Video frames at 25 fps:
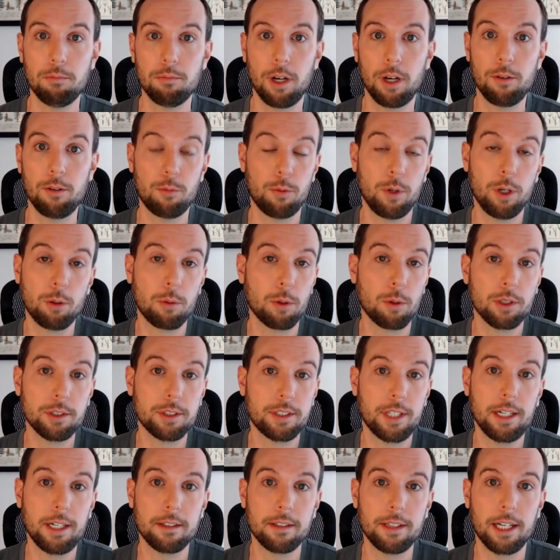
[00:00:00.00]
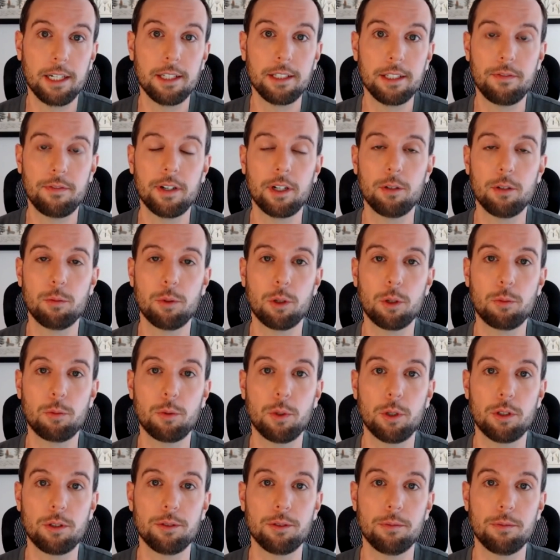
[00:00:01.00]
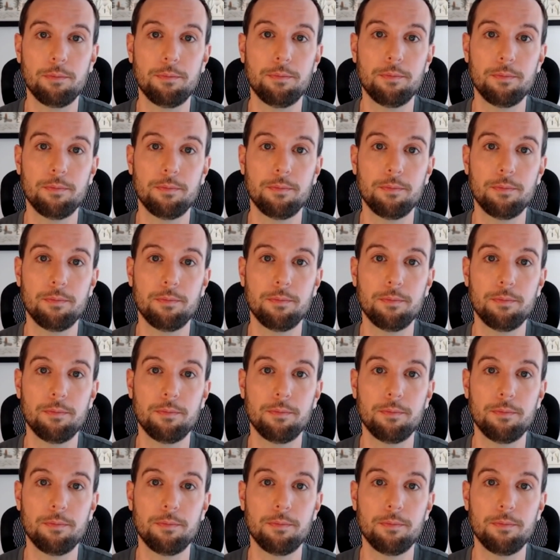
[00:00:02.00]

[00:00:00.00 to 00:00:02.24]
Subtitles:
A real world setting that is very real world.